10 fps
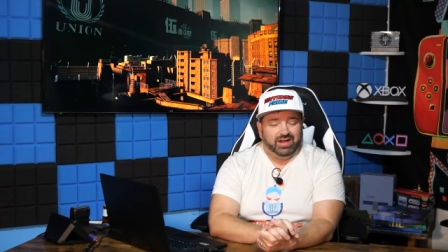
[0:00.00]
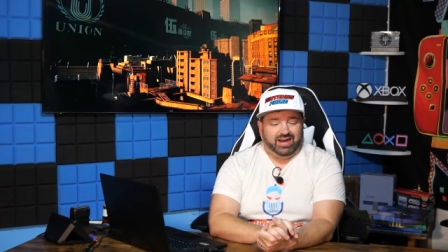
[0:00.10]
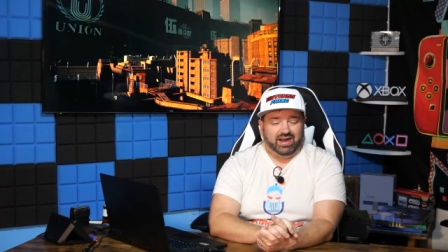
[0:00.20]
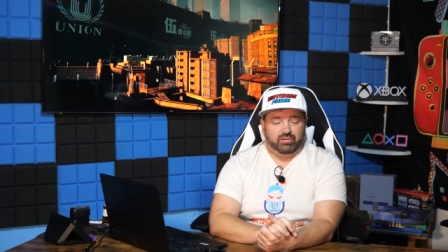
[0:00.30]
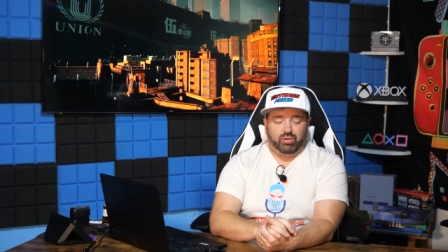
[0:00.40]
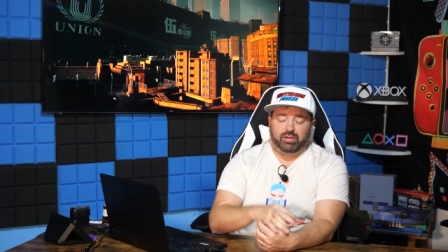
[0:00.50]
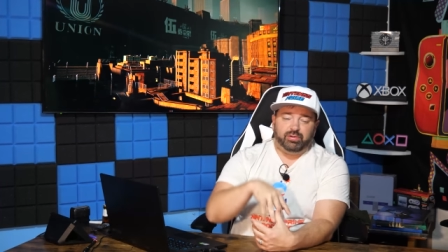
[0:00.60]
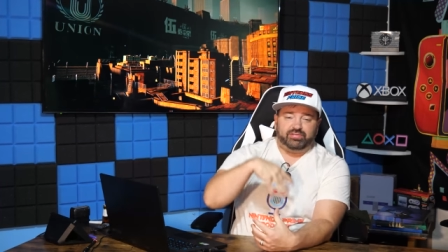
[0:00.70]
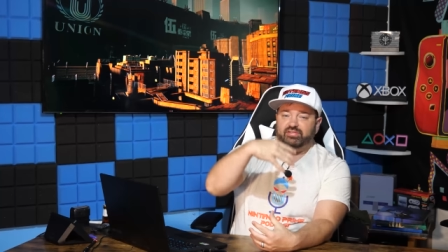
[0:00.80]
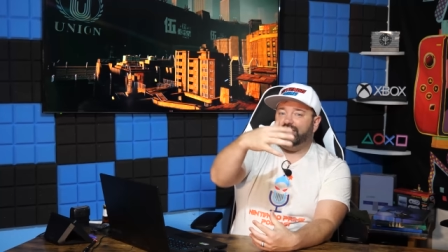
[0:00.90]
Uh, quite
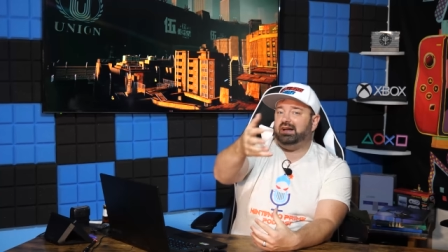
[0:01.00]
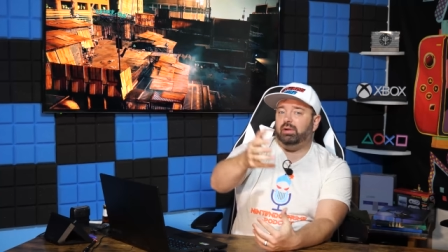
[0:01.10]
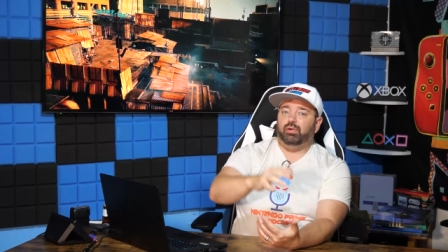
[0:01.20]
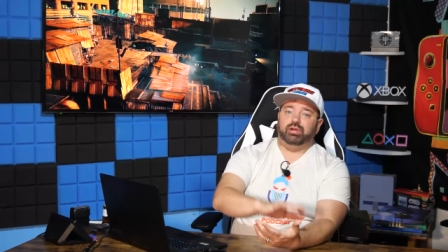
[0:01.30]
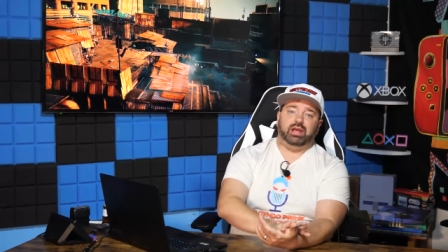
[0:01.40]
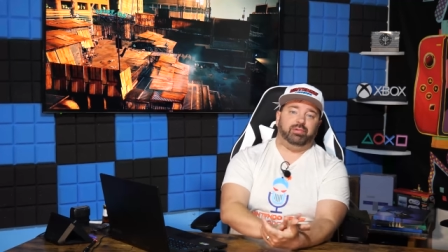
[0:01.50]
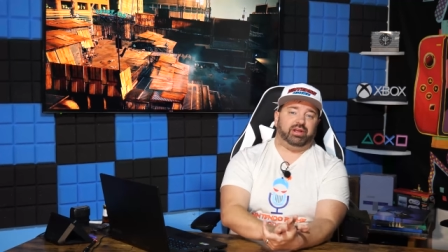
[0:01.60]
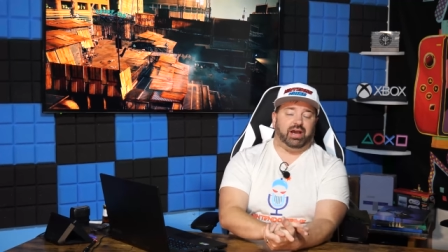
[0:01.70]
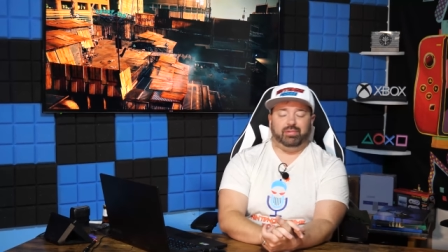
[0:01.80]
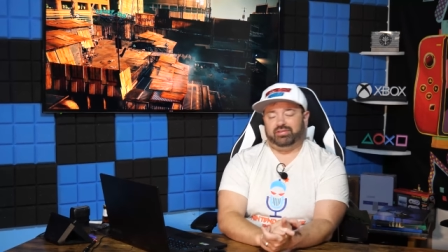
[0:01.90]
recently, and I won't name any
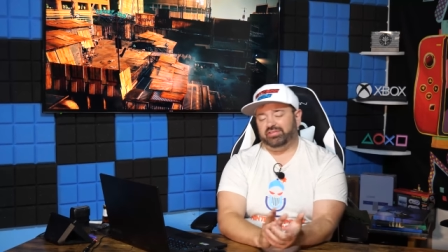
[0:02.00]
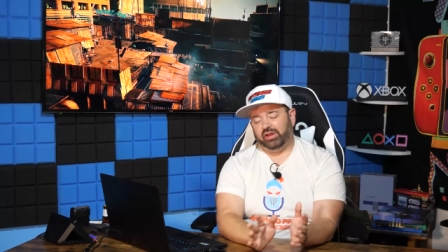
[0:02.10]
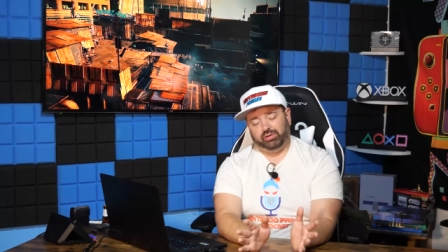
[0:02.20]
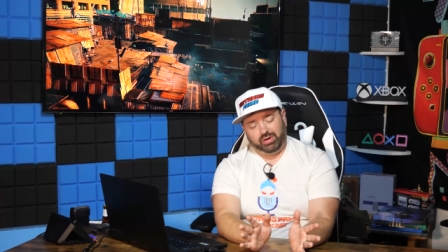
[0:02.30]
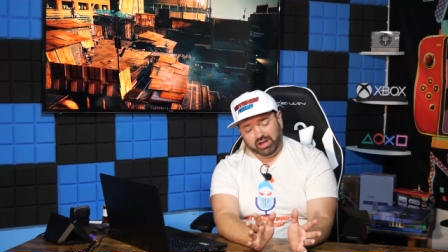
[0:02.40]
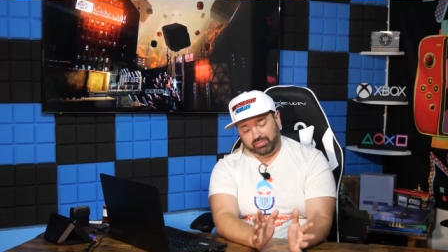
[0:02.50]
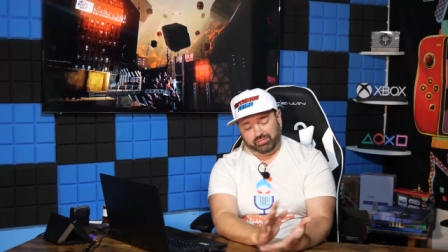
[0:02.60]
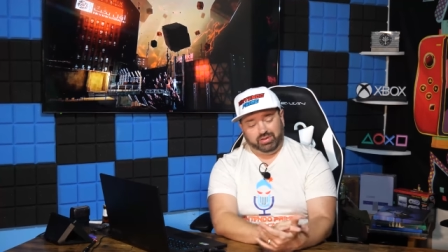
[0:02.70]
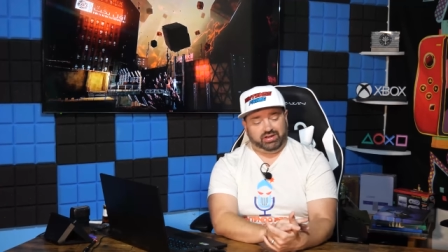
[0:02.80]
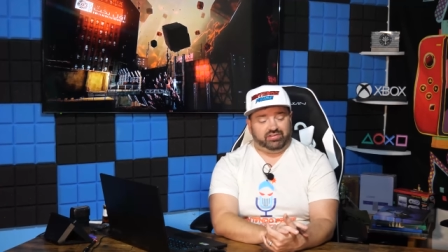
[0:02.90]
commenters, I don't want
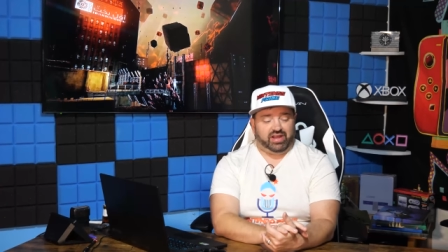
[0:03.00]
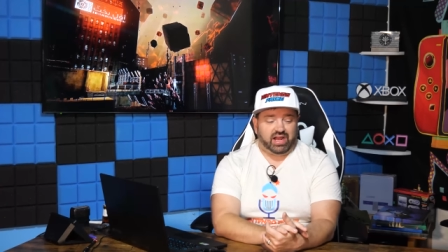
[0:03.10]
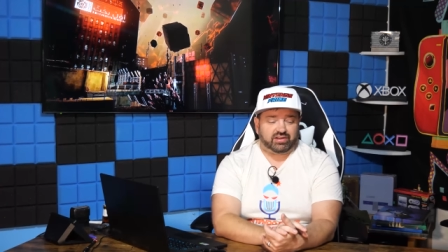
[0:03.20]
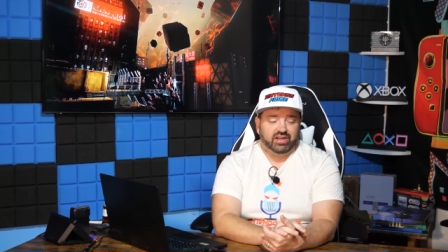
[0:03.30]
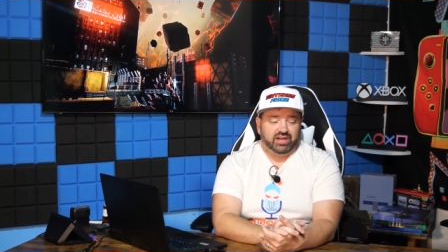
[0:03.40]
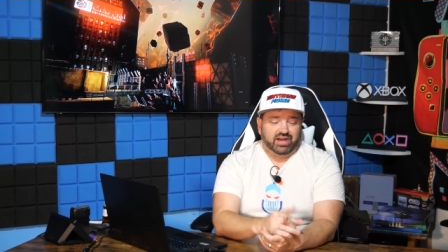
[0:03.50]
anyone being attacked,